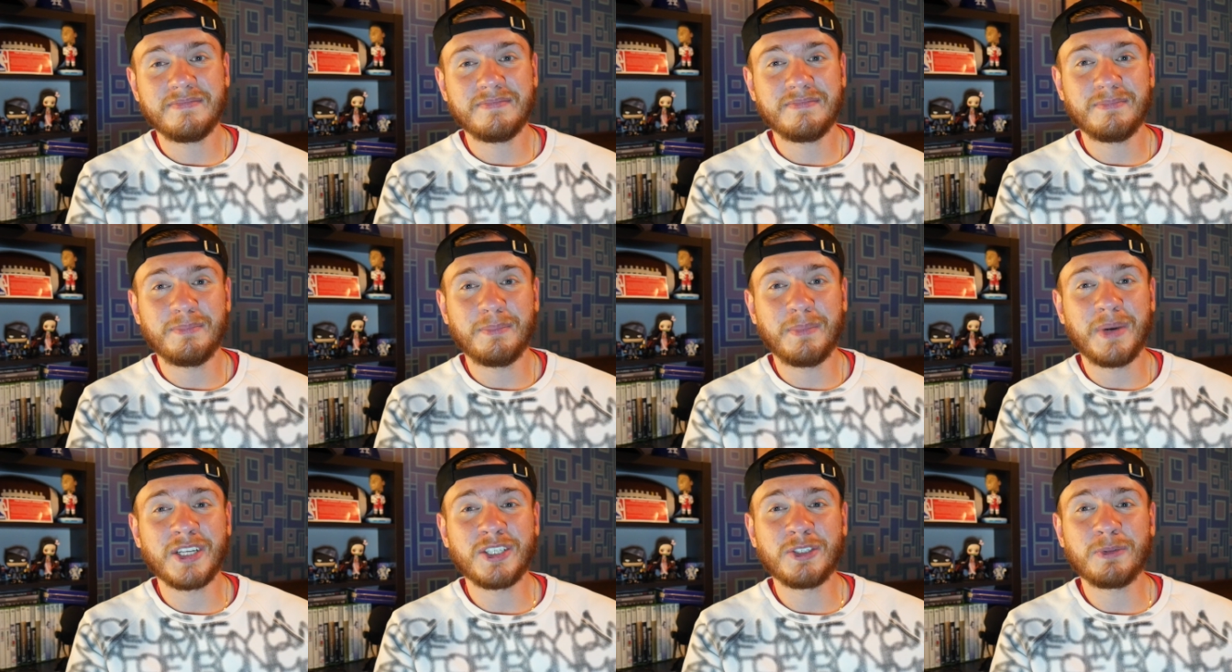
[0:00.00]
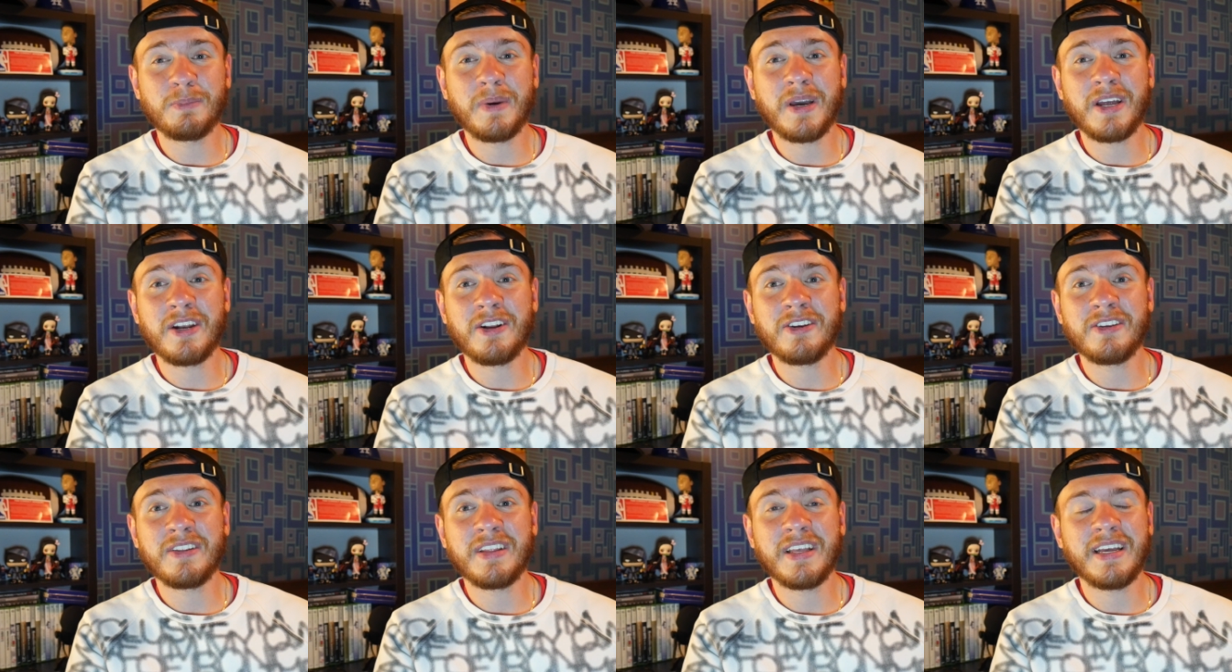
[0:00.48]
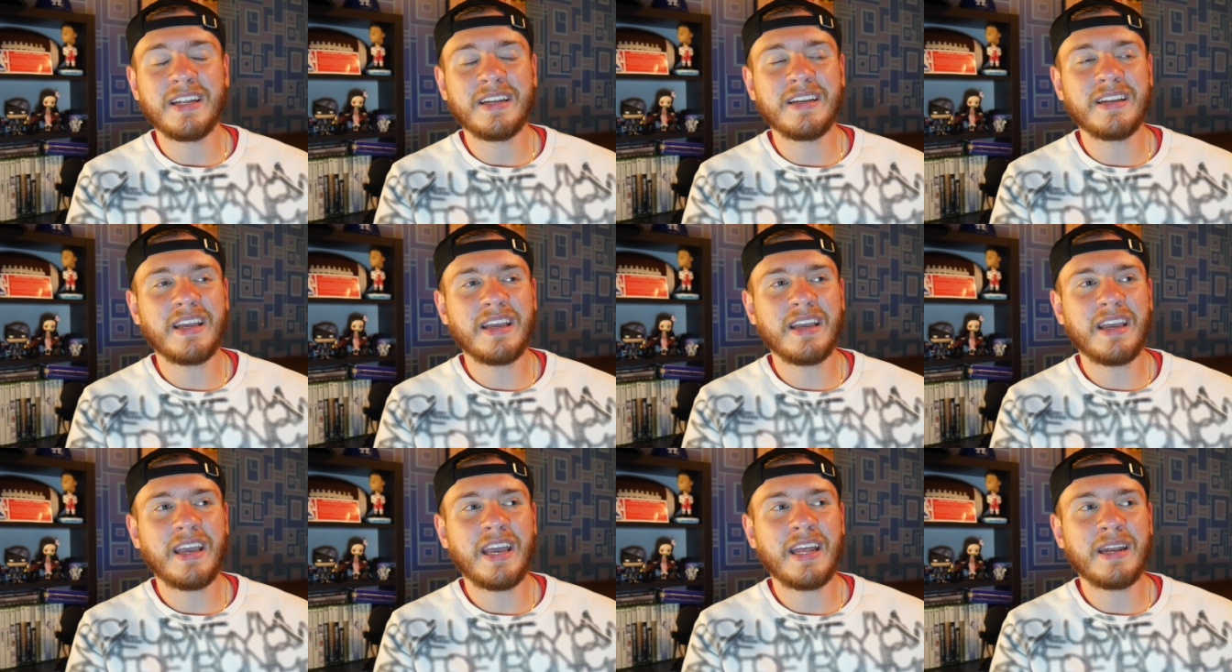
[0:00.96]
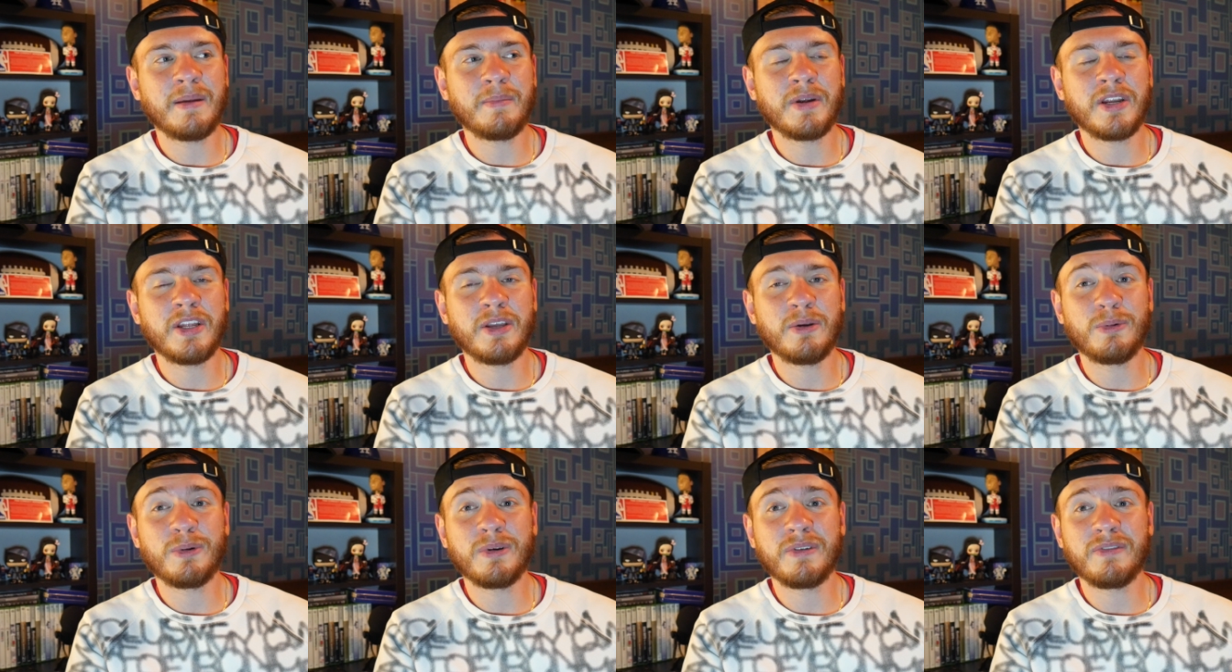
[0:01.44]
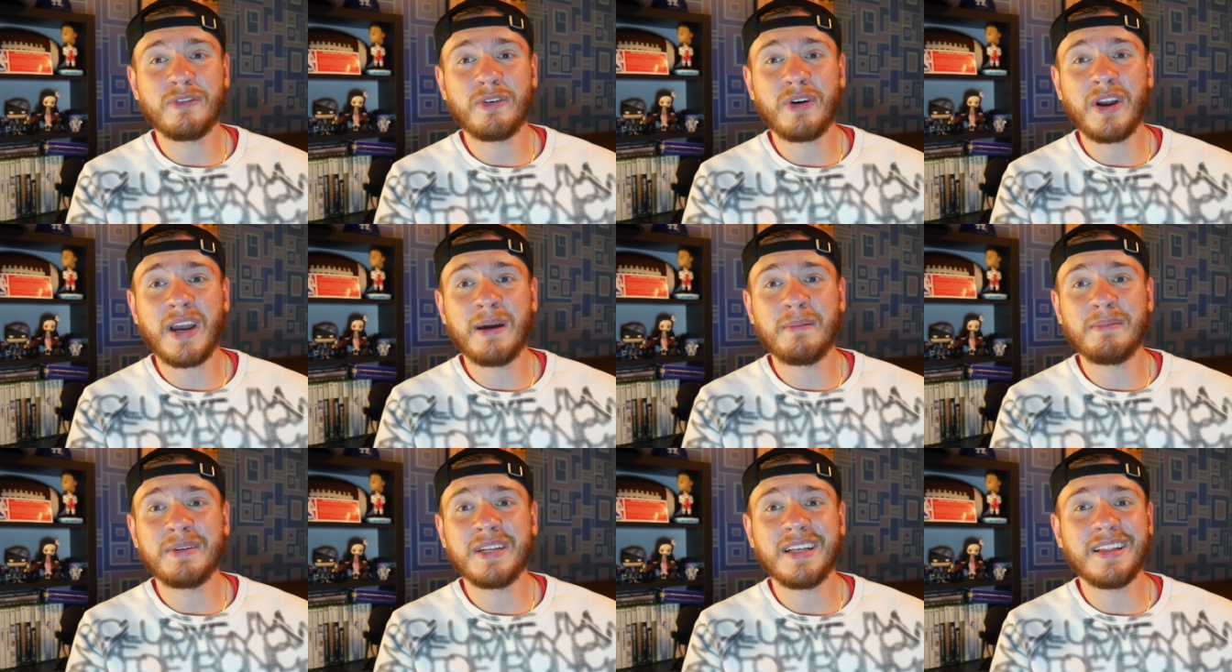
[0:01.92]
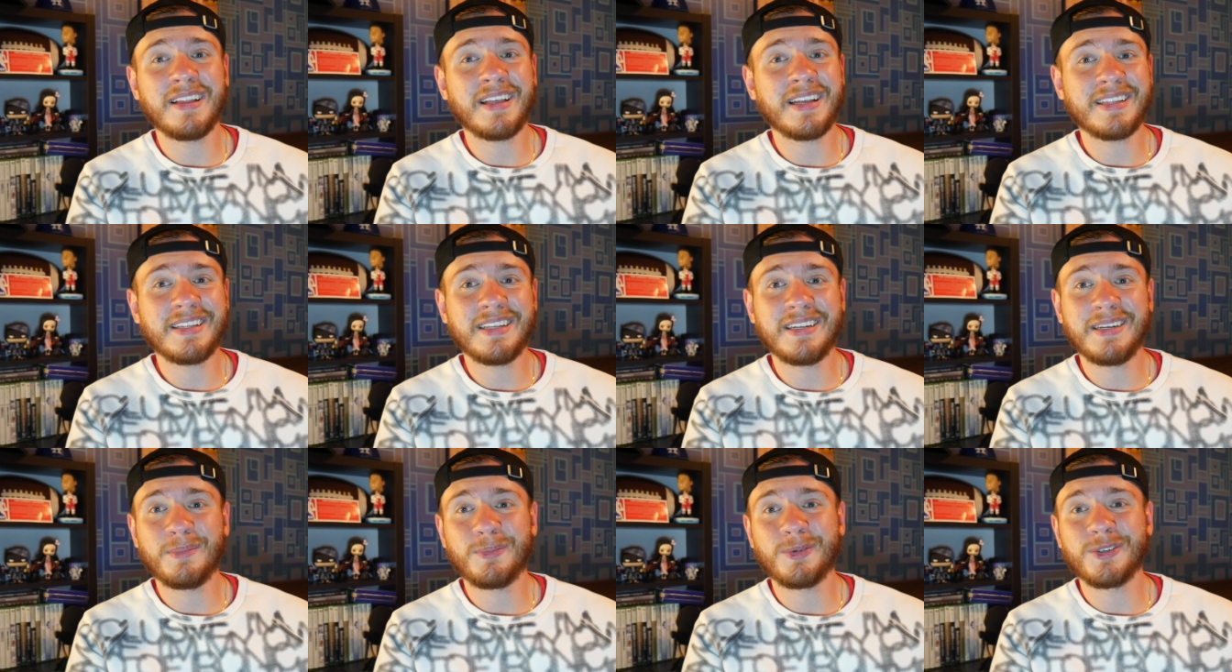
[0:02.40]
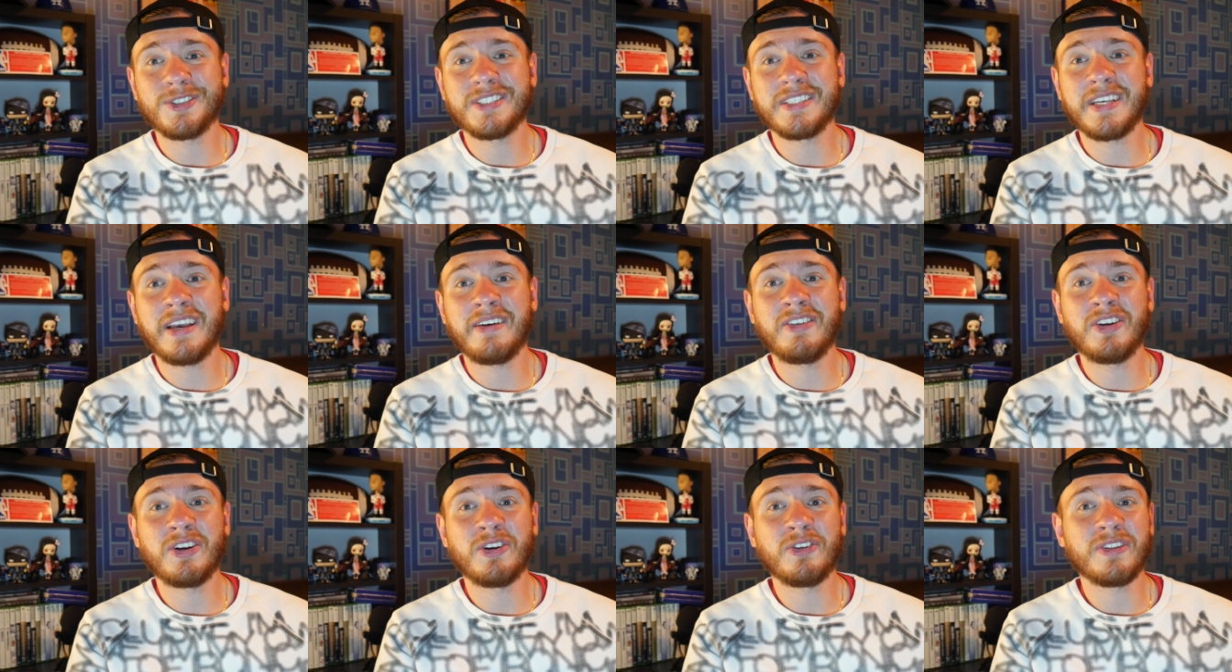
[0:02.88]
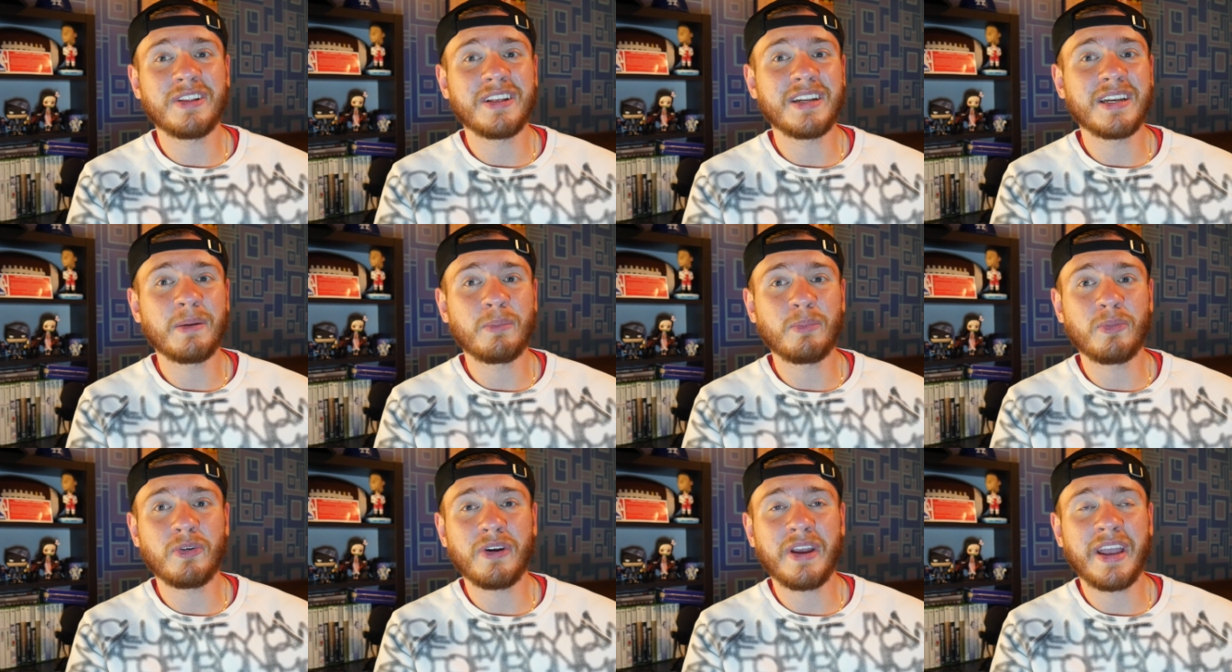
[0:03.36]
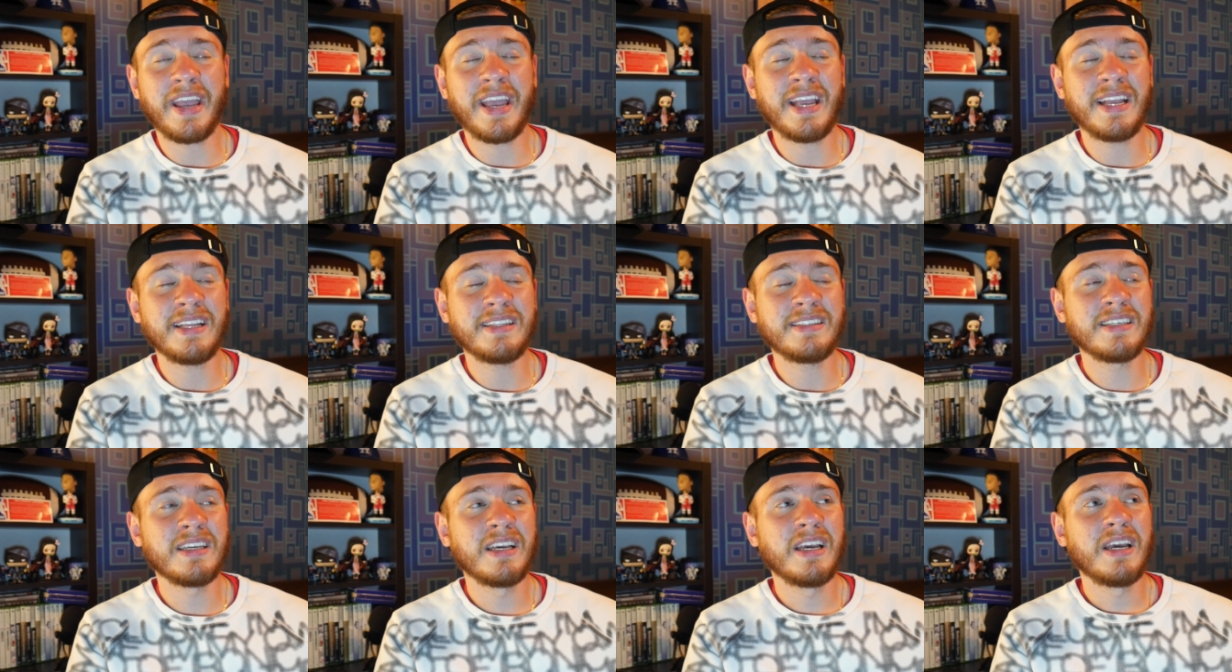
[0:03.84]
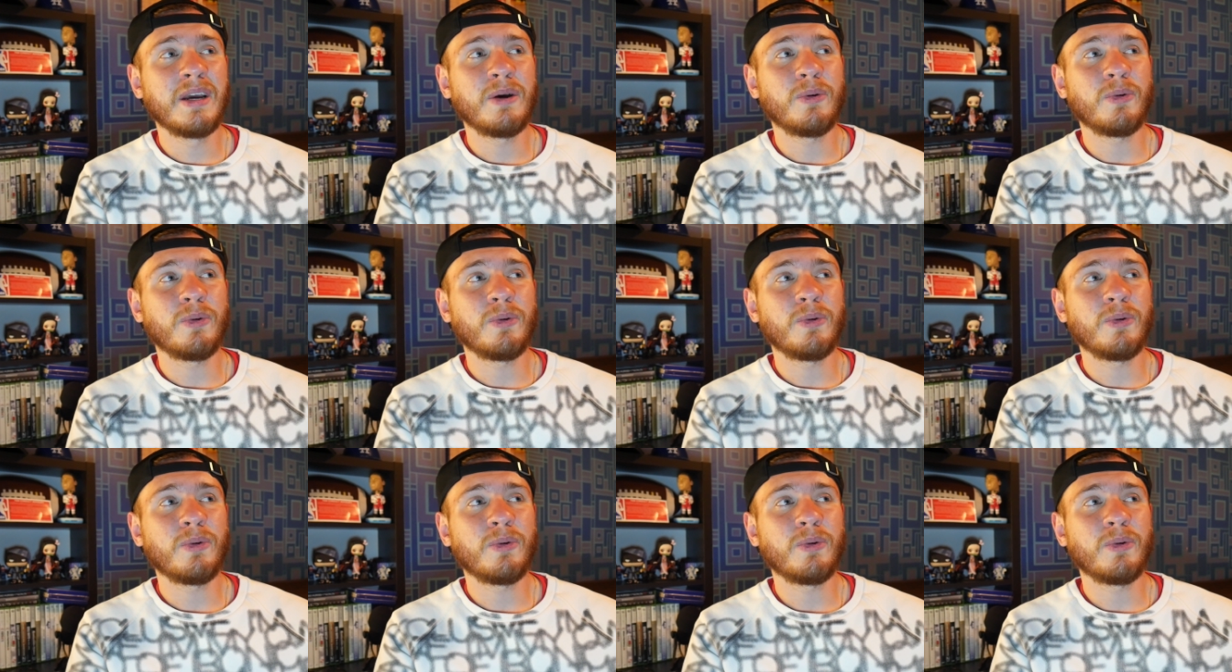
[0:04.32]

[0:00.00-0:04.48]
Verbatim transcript: much better than anybody would have grabbed at like the number seven or the number eight,